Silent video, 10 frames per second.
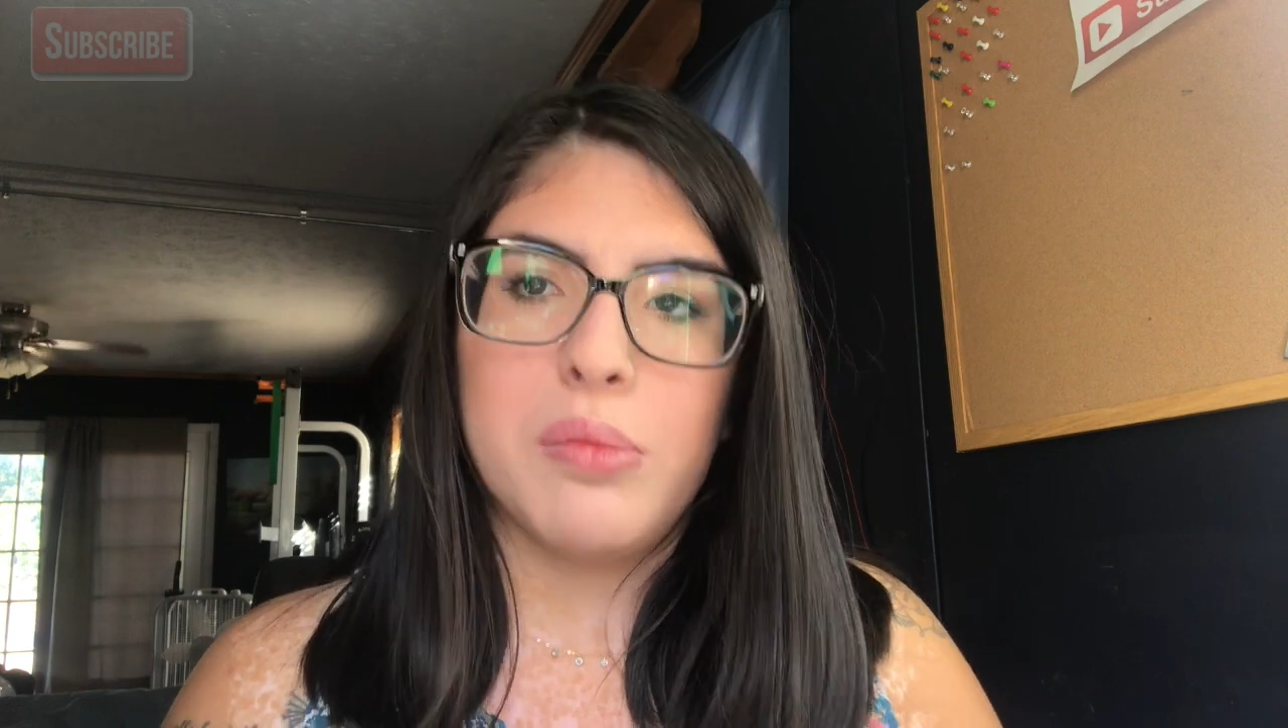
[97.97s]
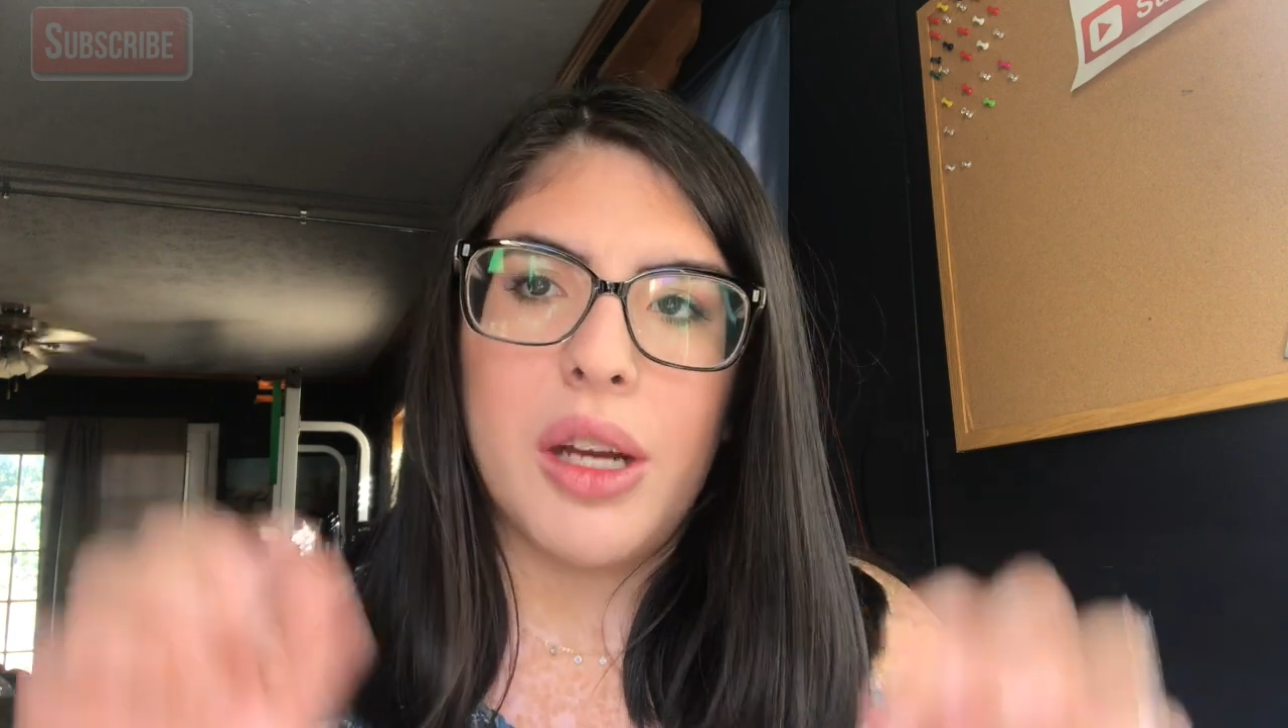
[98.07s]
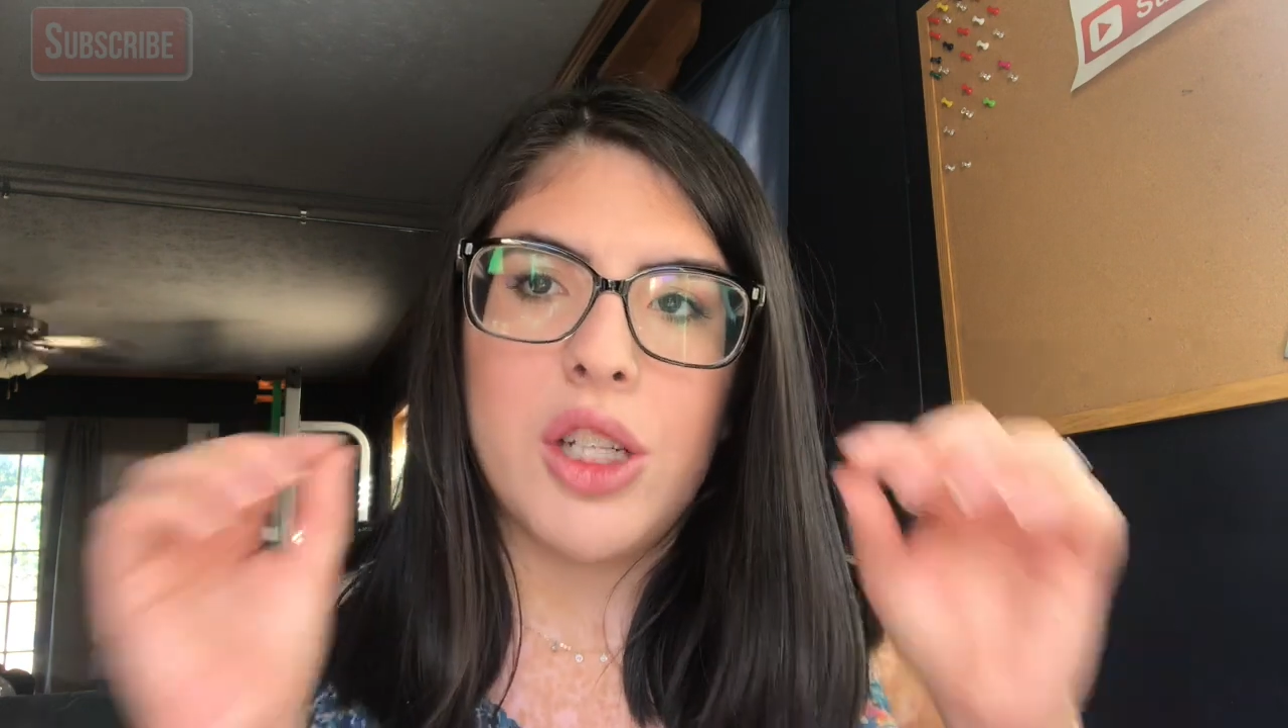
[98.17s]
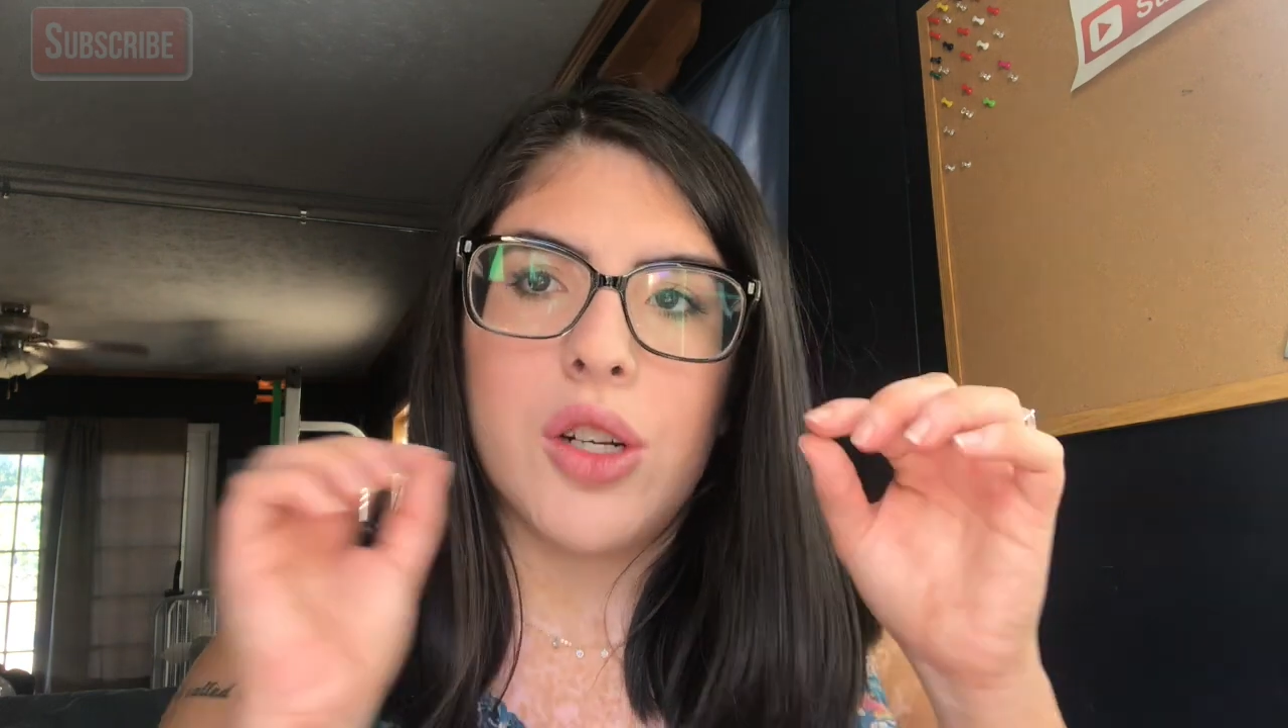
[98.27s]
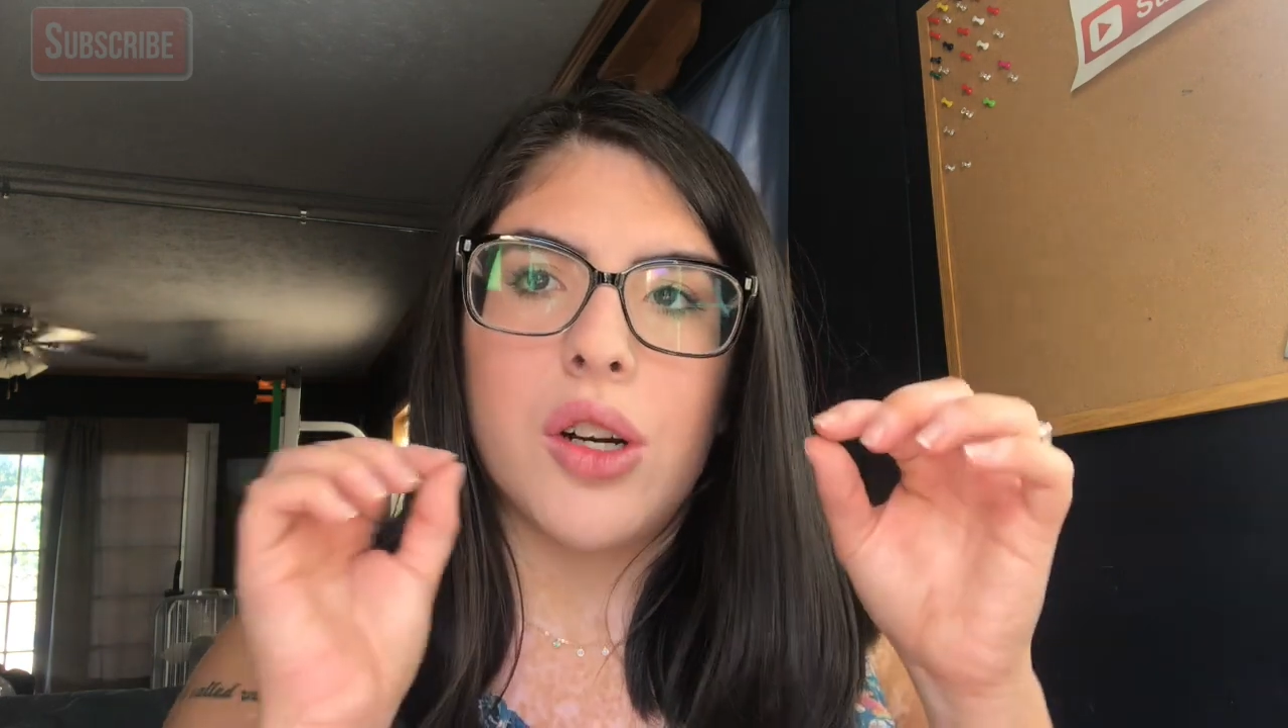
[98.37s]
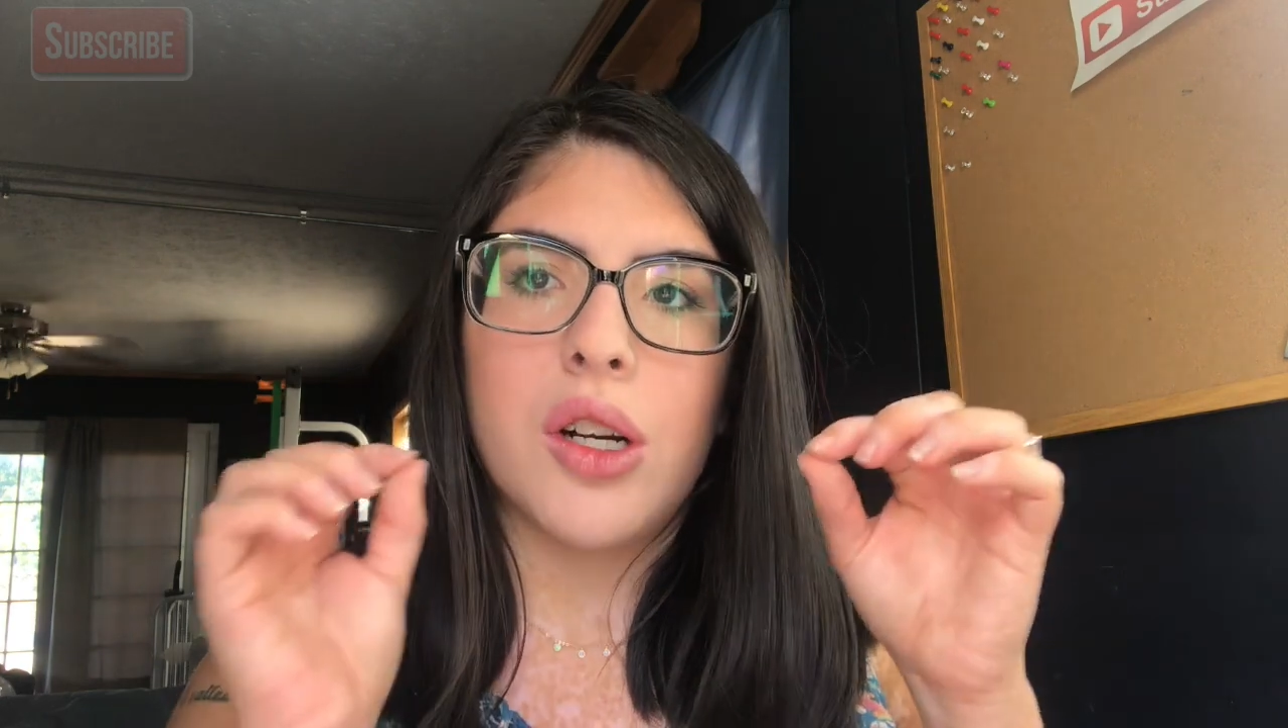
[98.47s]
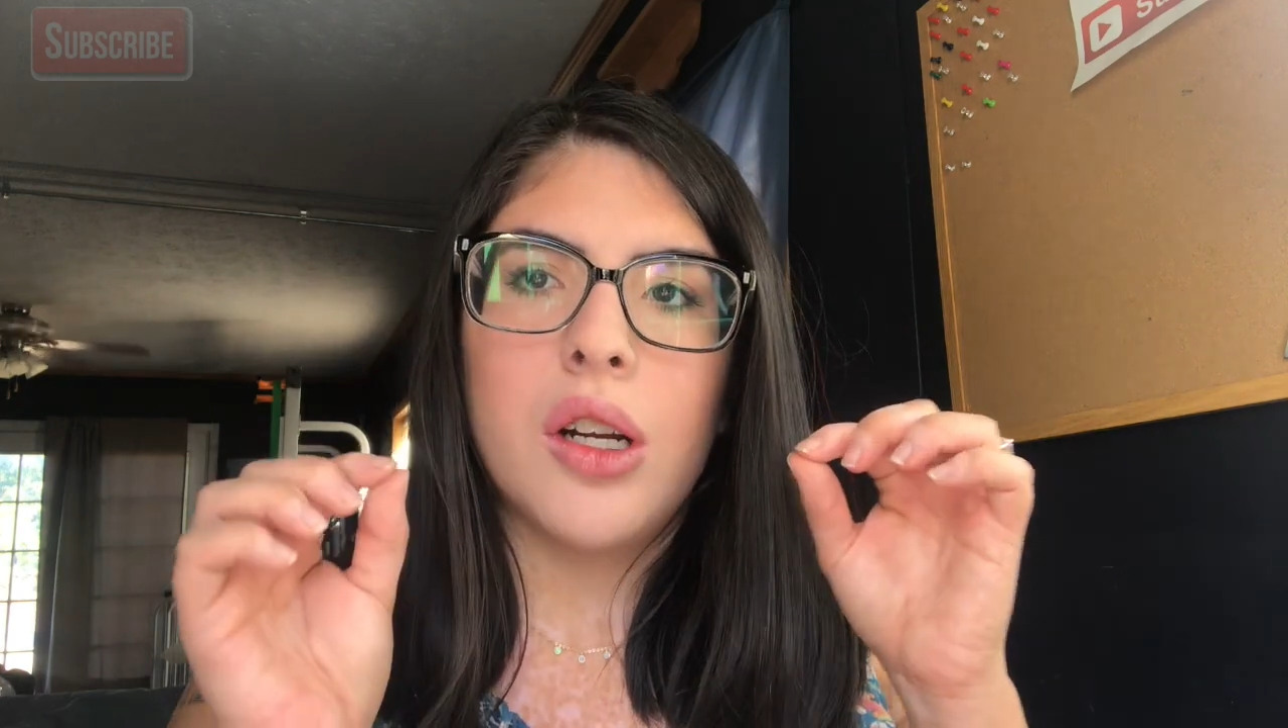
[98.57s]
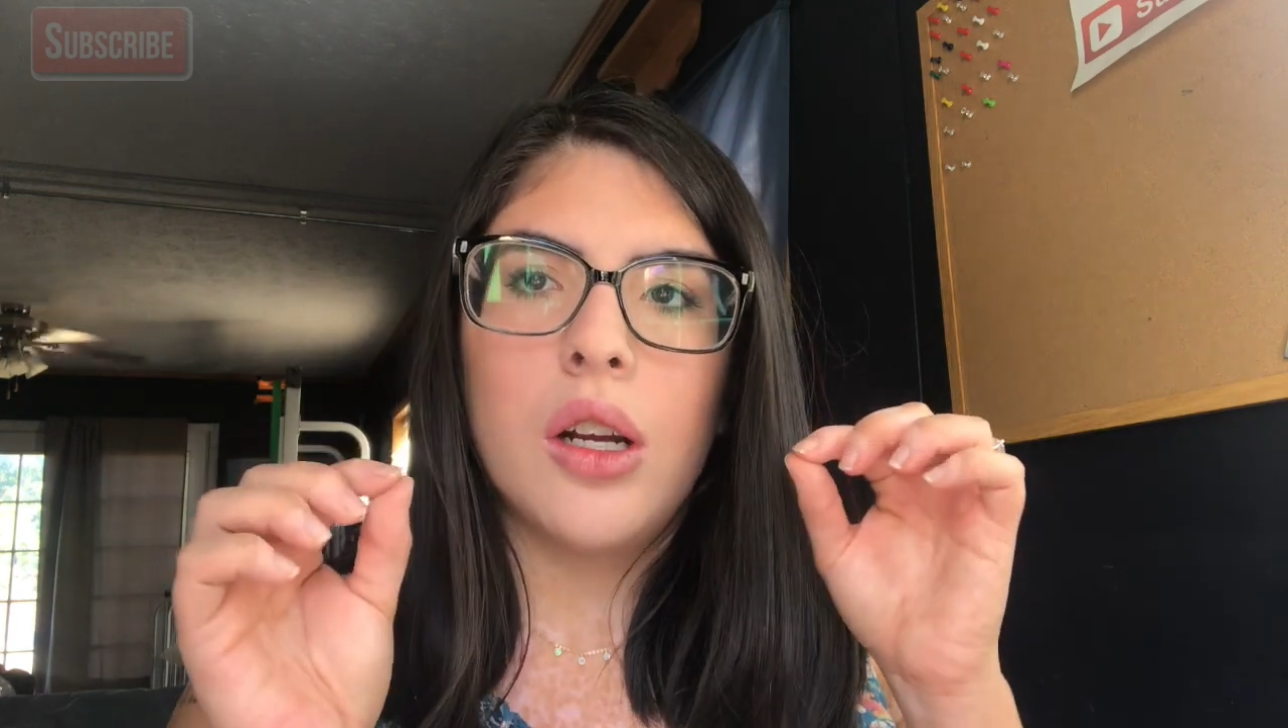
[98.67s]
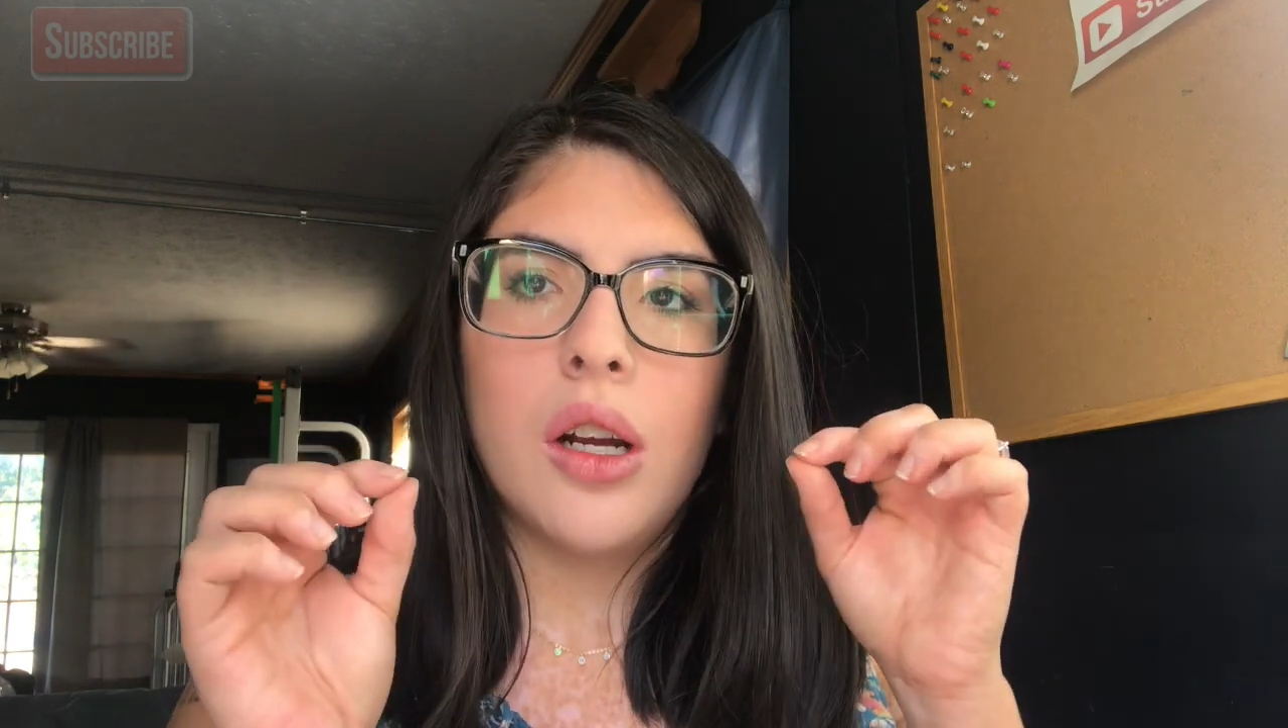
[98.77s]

measure